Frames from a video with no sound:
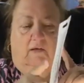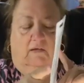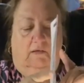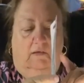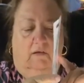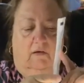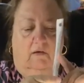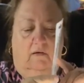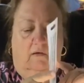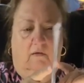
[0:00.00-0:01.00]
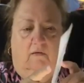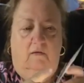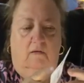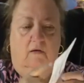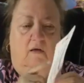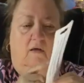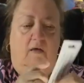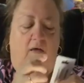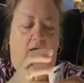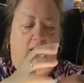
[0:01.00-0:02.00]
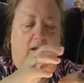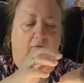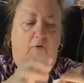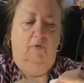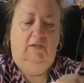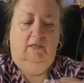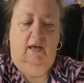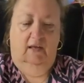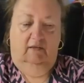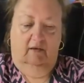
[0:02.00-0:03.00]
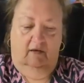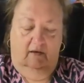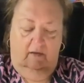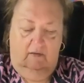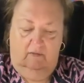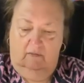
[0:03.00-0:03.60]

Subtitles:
this. And they've always had the